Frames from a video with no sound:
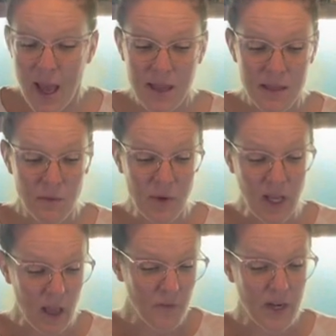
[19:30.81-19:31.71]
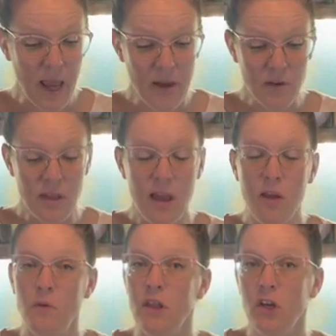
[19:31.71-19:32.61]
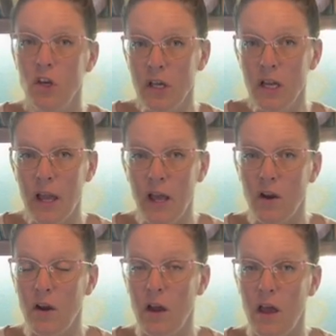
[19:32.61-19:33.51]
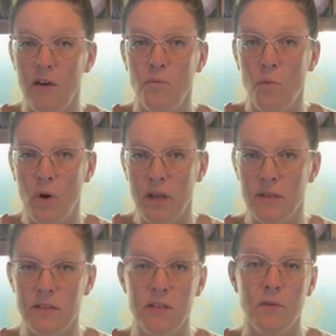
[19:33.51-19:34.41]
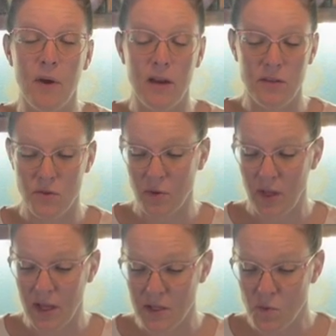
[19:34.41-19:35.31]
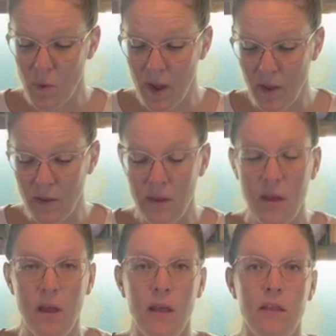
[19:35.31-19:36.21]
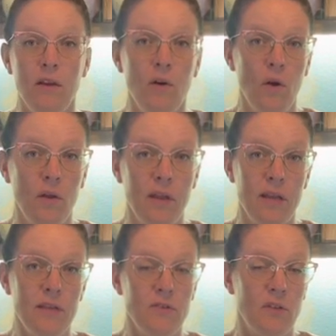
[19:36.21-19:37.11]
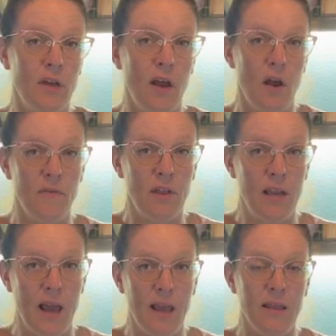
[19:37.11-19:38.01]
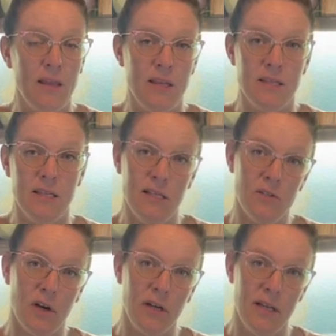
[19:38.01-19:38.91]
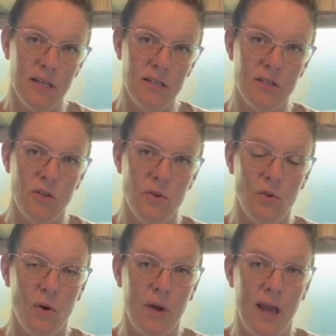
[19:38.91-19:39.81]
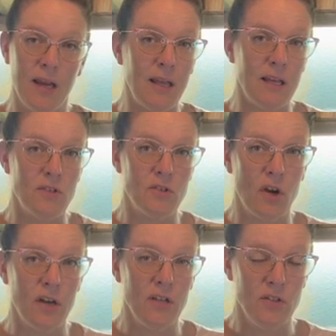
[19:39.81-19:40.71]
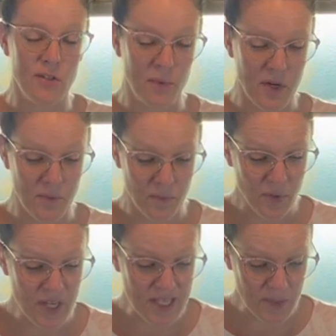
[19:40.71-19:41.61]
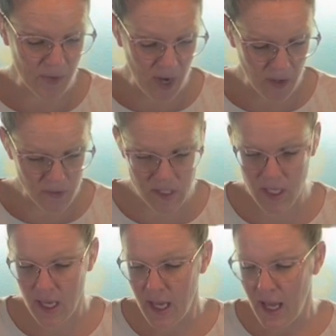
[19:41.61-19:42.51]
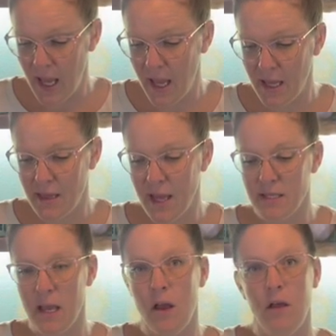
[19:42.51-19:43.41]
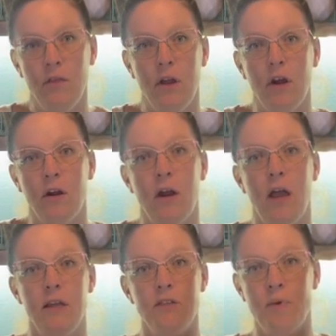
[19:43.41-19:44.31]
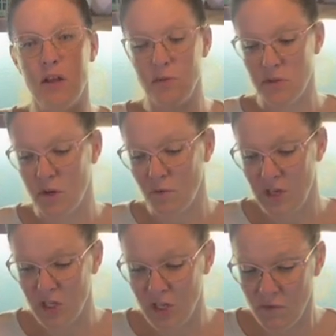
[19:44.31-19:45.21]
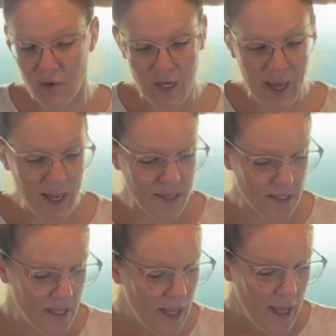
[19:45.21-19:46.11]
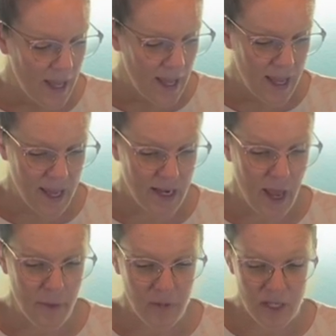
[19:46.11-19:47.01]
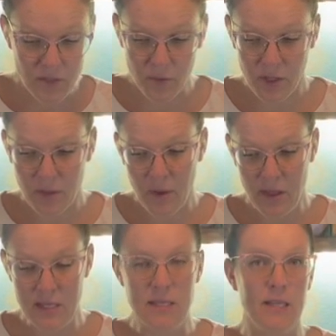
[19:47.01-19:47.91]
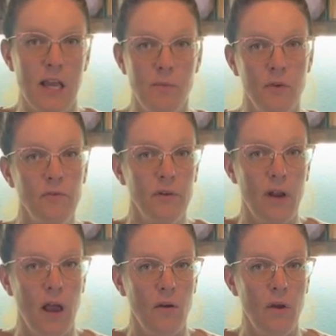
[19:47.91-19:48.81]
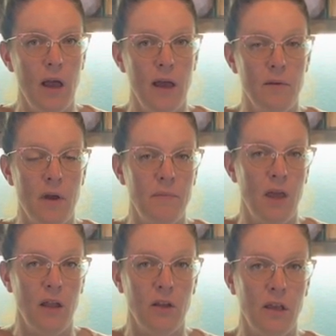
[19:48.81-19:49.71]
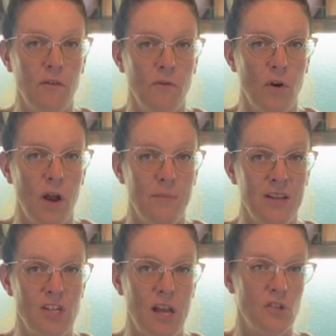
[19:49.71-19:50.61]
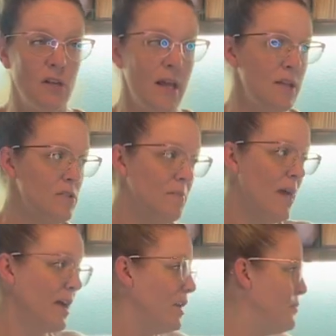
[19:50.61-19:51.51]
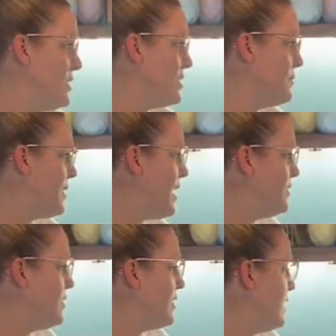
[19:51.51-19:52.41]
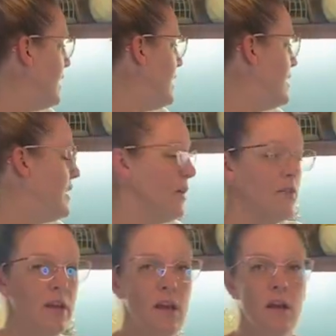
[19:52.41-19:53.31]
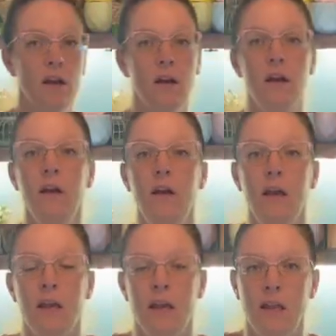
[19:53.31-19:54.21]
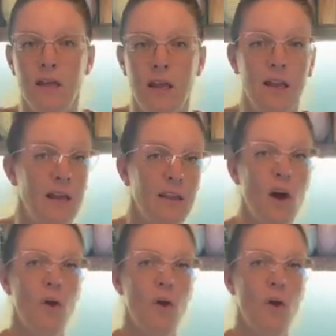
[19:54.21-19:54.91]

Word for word: And then we covered everything with a good layer of moist potting soil as well. The goal is to cut off the light. These need darkness to go ahead and get started to pre-sprout. And that's how their uh, sprouts will start reaching for light. And I'm gonna store them on this table for now. Um, I'm not looking for a bunch of extra light, so I'm not gonna put them under anything over here, anything like that.